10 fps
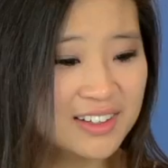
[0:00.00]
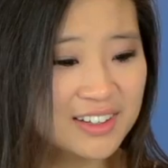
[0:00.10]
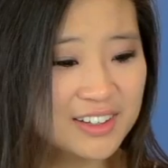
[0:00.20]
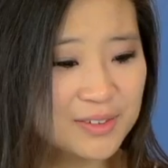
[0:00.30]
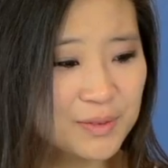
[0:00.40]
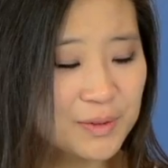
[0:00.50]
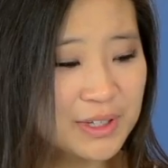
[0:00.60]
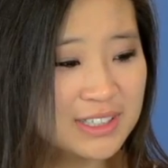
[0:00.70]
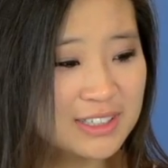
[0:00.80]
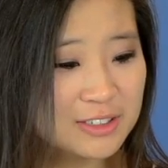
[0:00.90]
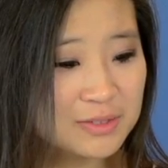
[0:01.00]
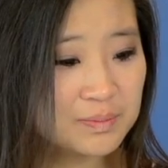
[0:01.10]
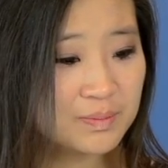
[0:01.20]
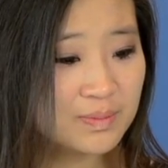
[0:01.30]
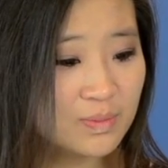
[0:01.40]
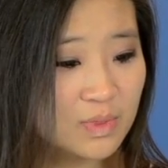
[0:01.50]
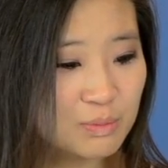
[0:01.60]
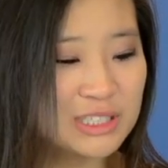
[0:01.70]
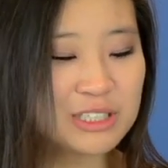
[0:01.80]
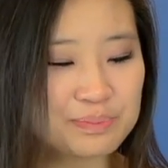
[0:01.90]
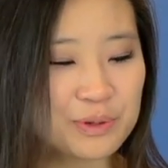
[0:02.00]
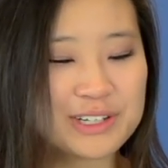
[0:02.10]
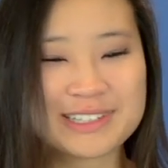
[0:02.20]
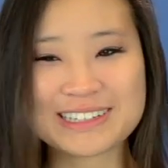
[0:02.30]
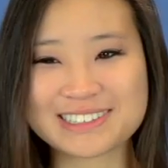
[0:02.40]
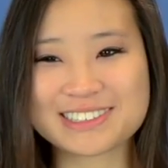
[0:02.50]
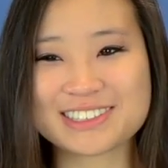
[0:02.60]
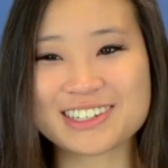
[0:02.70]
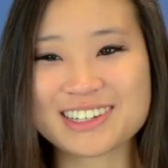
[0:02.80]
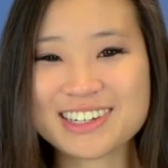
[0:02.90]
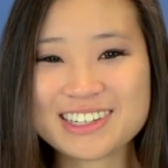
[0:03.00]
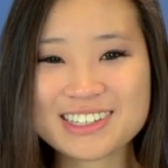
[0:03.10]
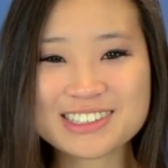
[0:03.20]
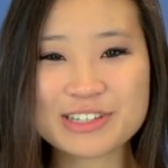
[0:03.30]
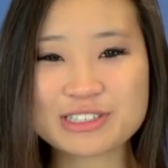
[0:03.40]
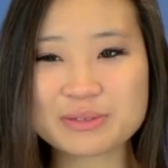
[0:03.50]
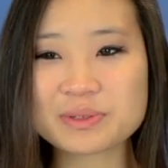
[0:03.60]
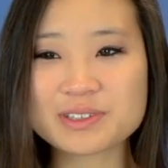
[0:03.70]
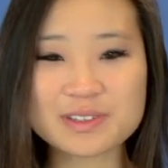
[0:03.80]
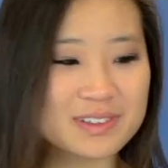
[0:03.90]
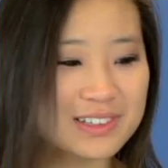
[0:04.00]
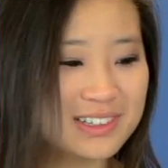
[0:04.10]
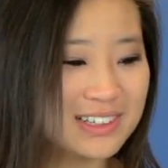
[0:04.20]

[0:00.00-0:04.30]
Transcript: okay, Mr. Poindexter. Mr. Poindexter. So typical.